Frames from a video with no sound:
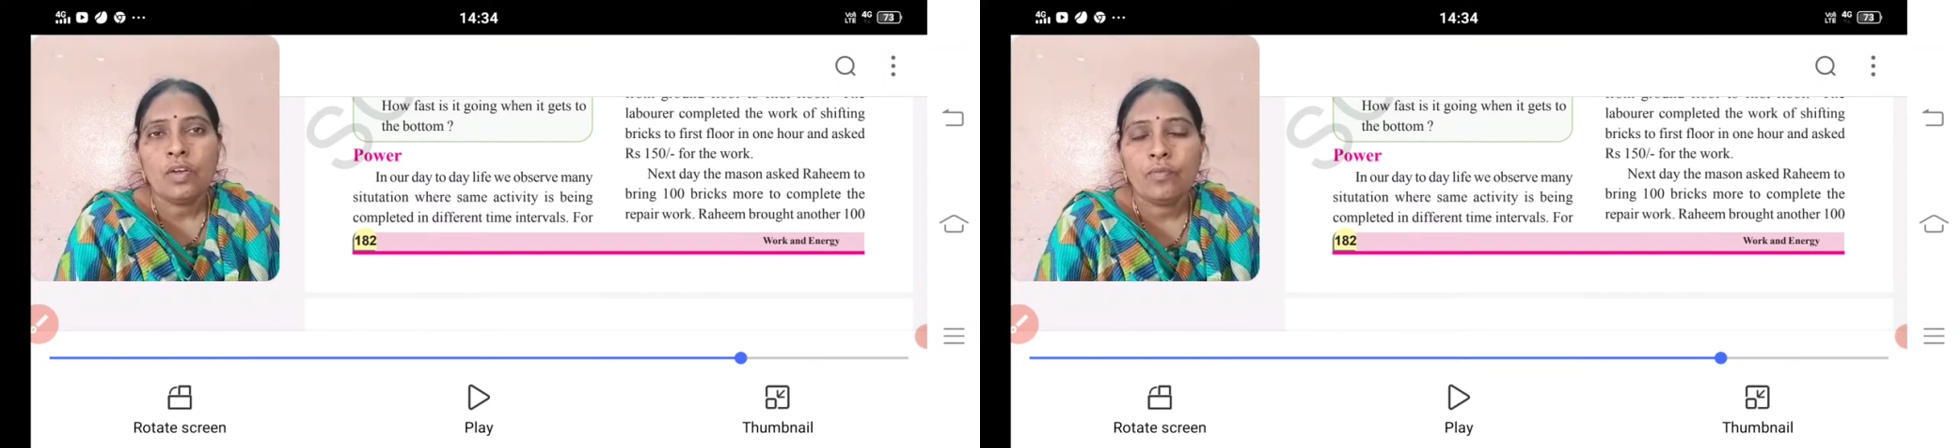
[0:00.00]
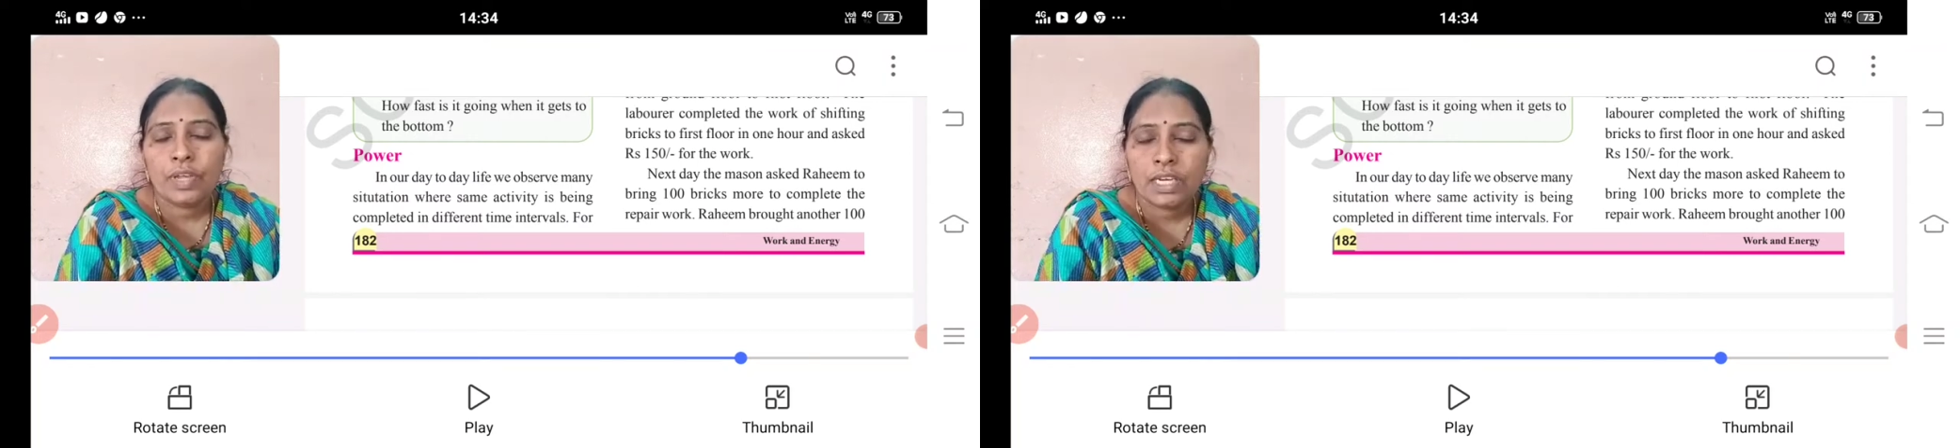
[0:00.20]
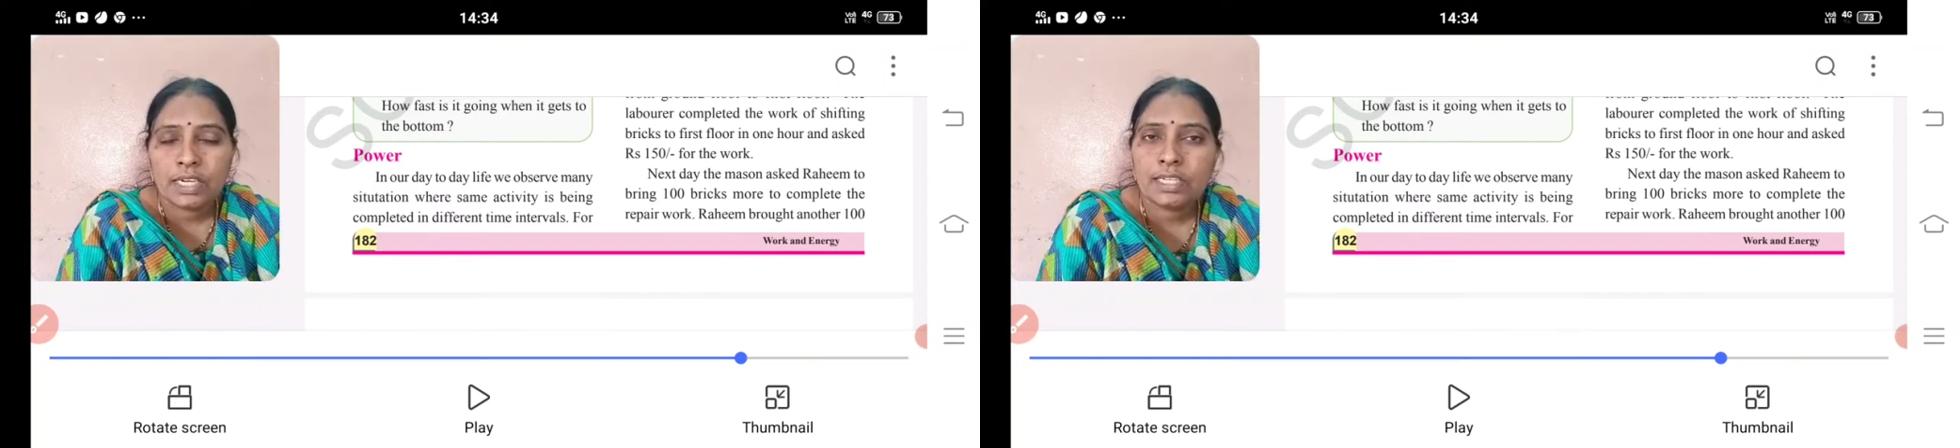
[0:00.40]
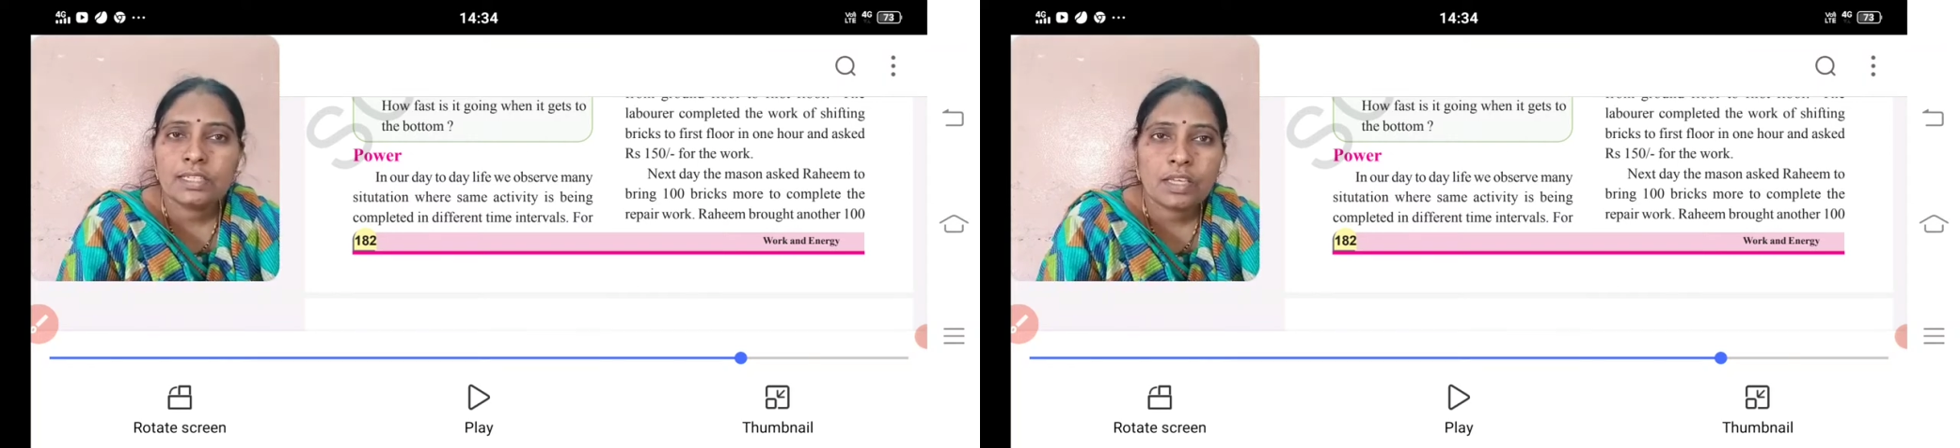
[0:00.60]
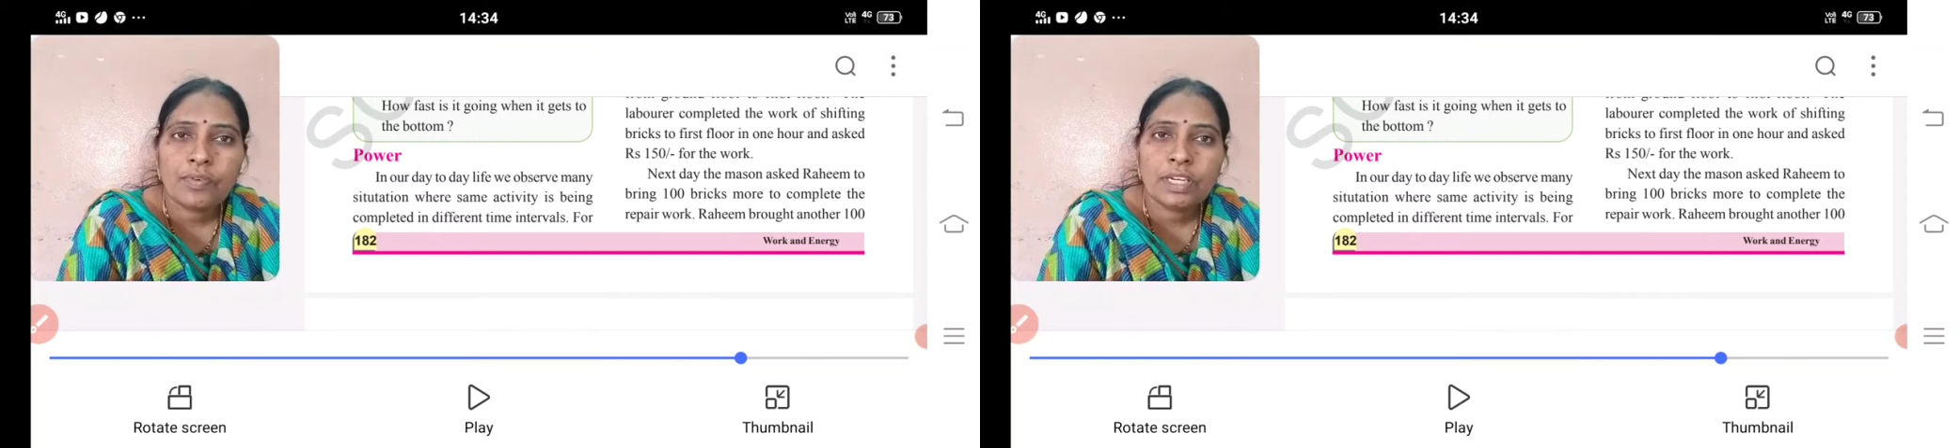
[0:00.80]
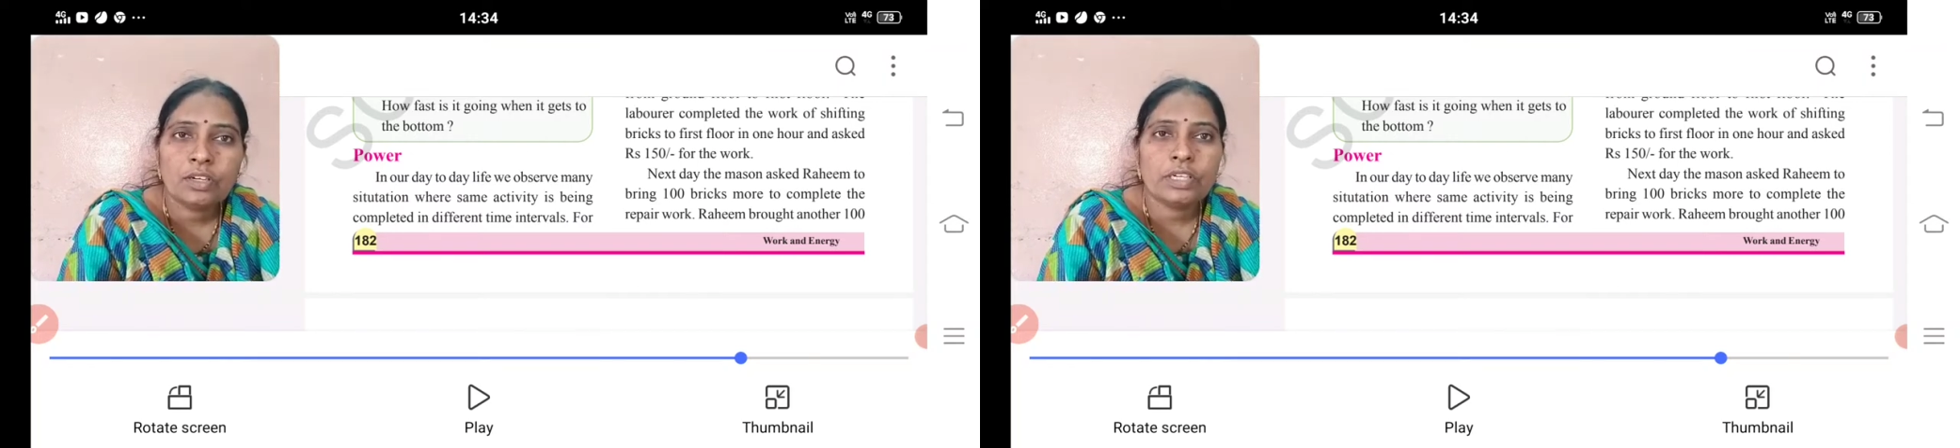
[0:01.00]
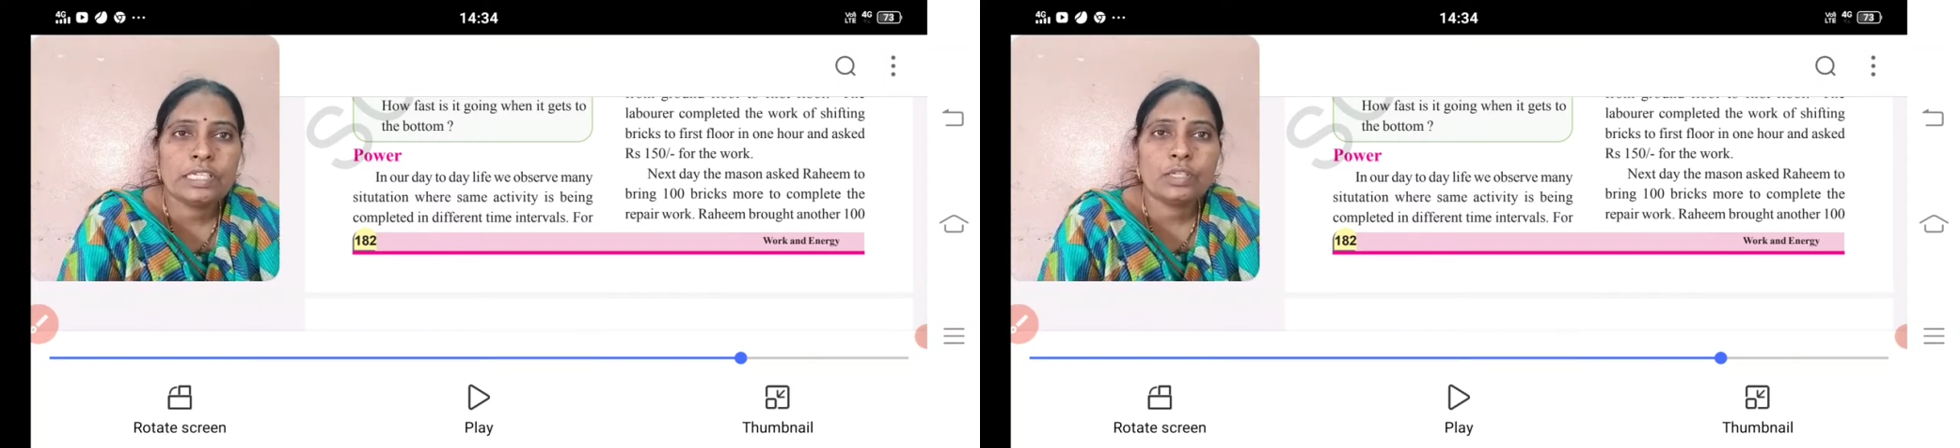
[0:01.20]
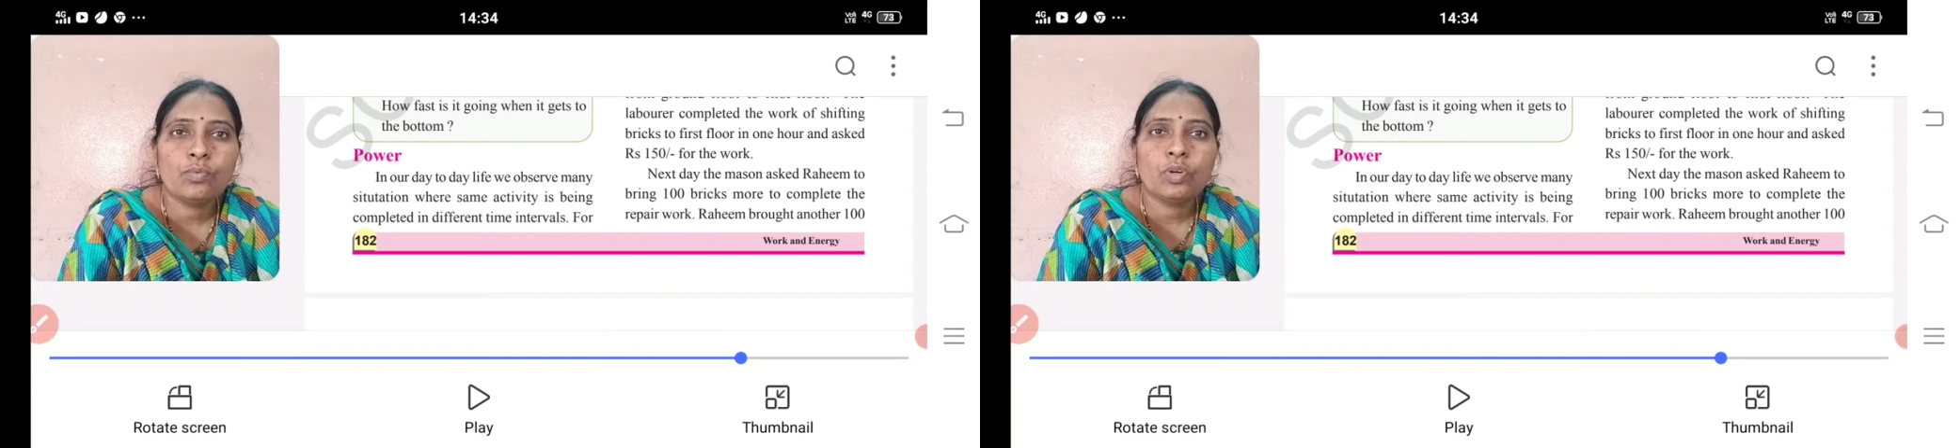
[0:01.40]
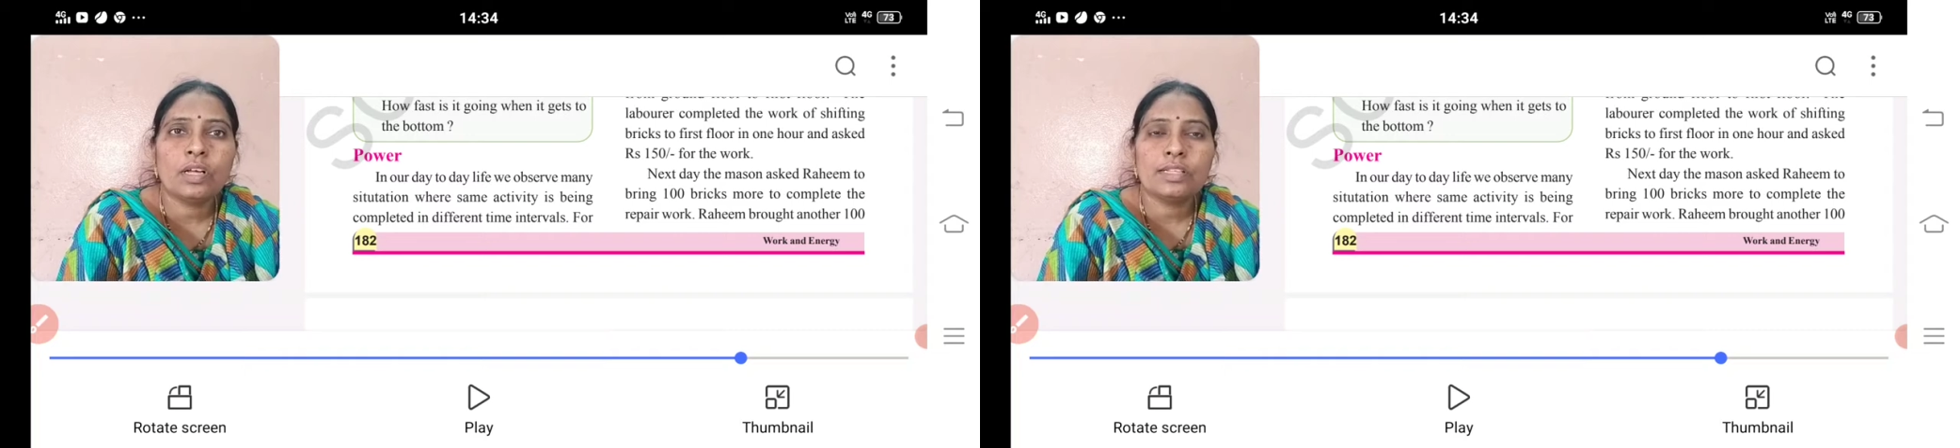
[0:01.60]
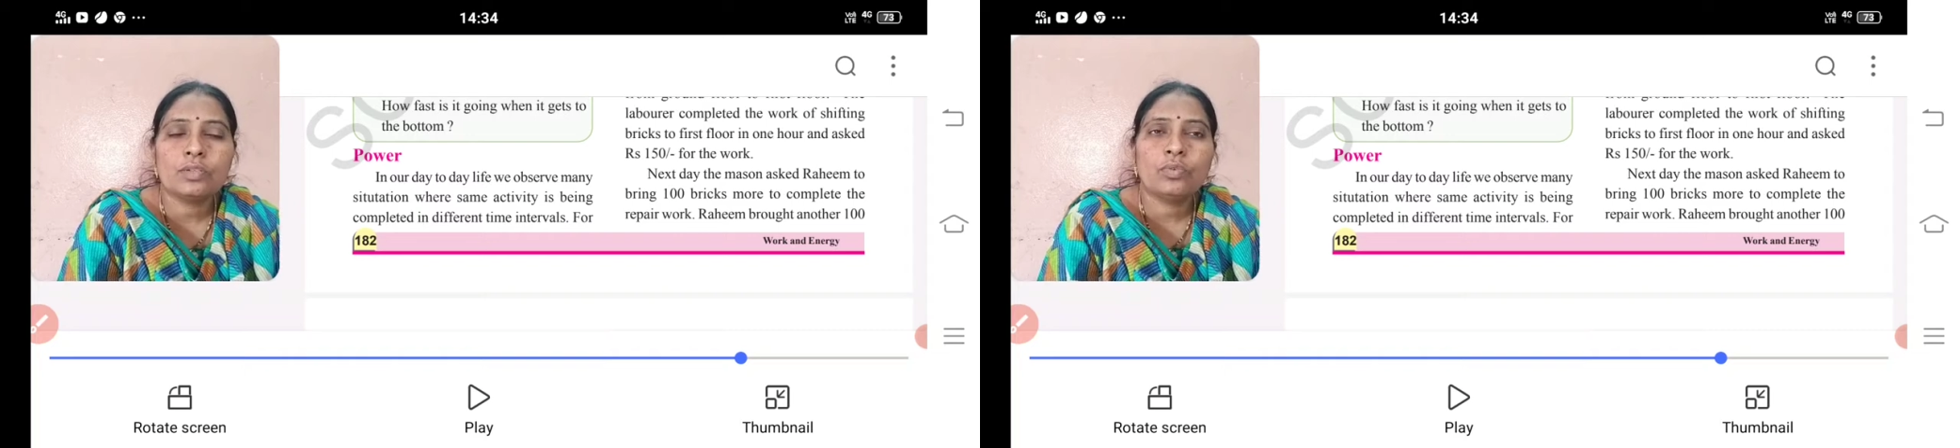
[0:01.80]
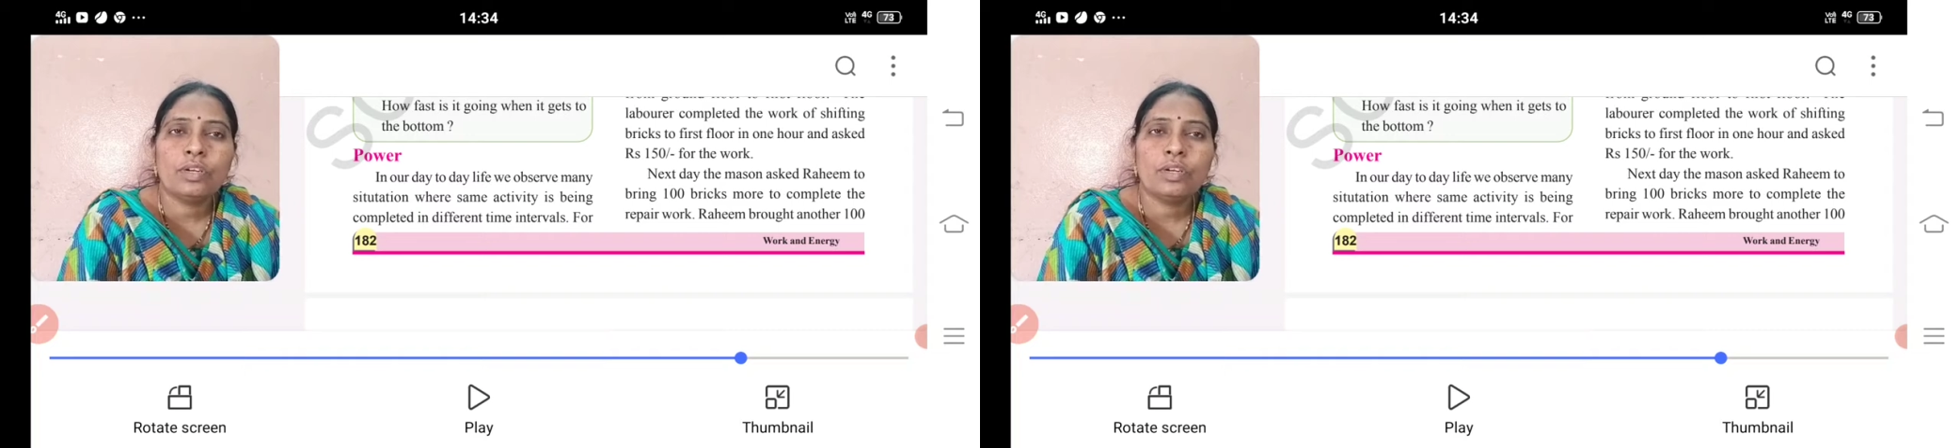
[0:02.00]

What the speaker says: When it is given in a textbook also,